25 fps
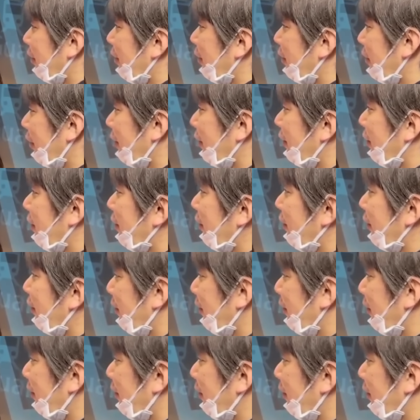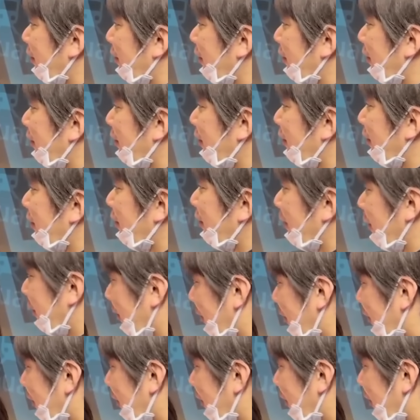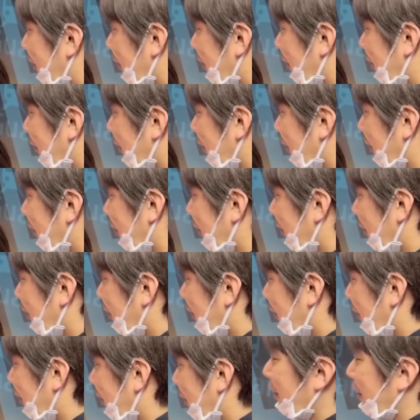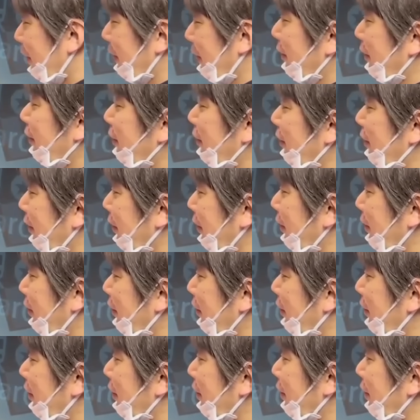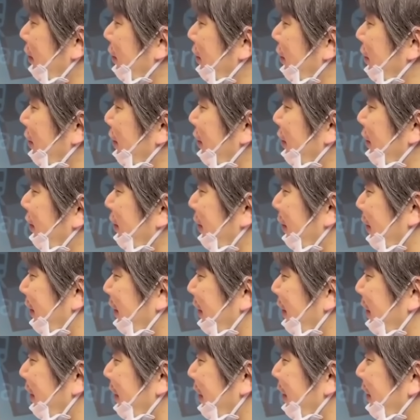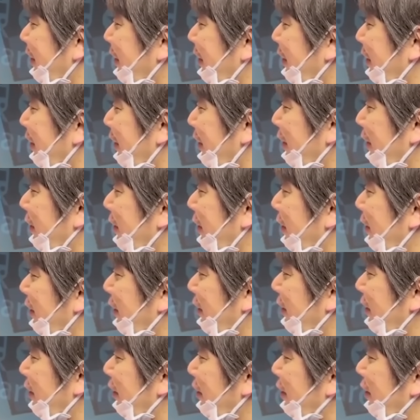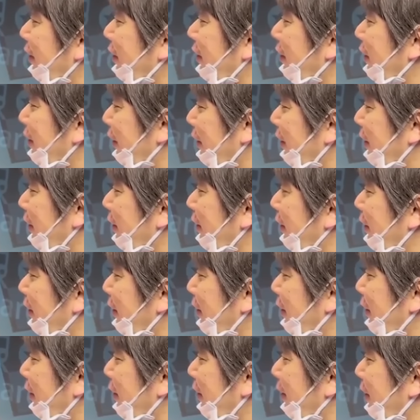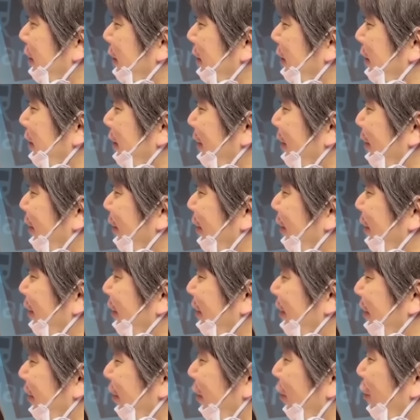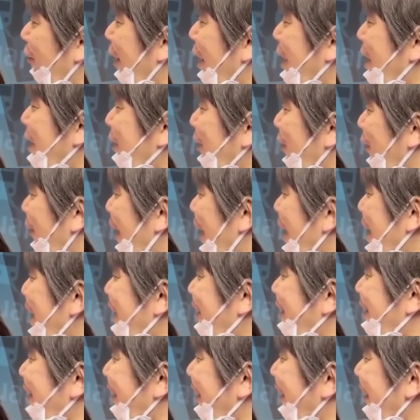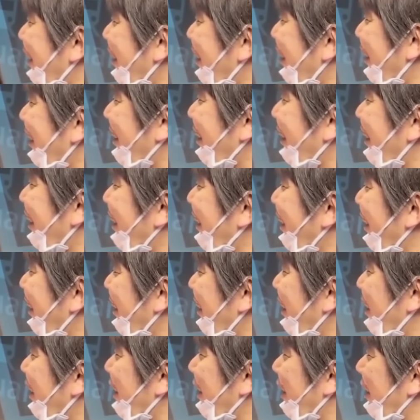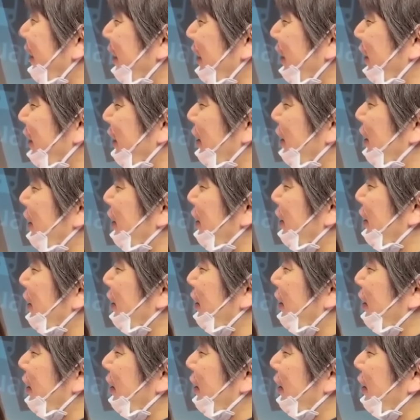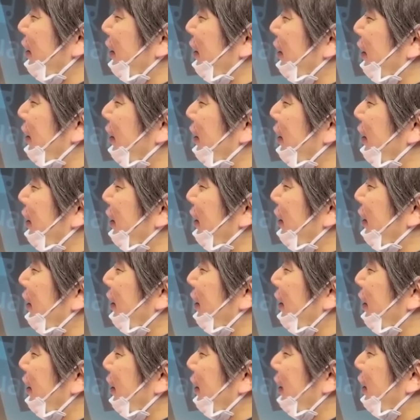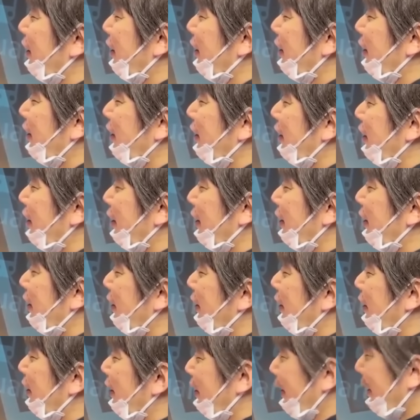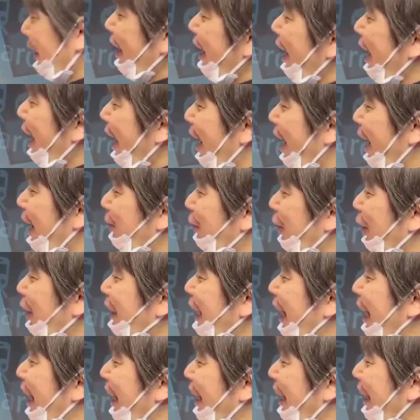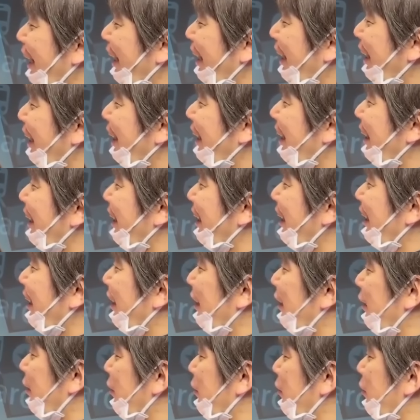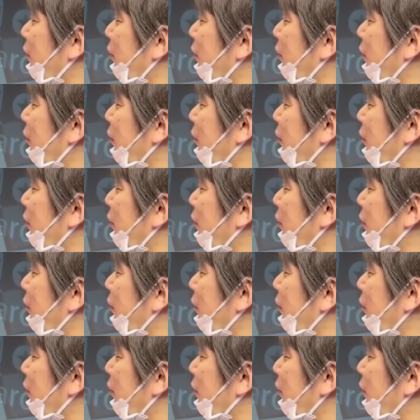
and then land with a button. You see this? So then I tried to jump at him, and he kept just defending me. So then you did a 3S, right? You just jump at him, and then you like empty jump, right? So that's what I did. What up, timid Bunny? that was basically my my strat.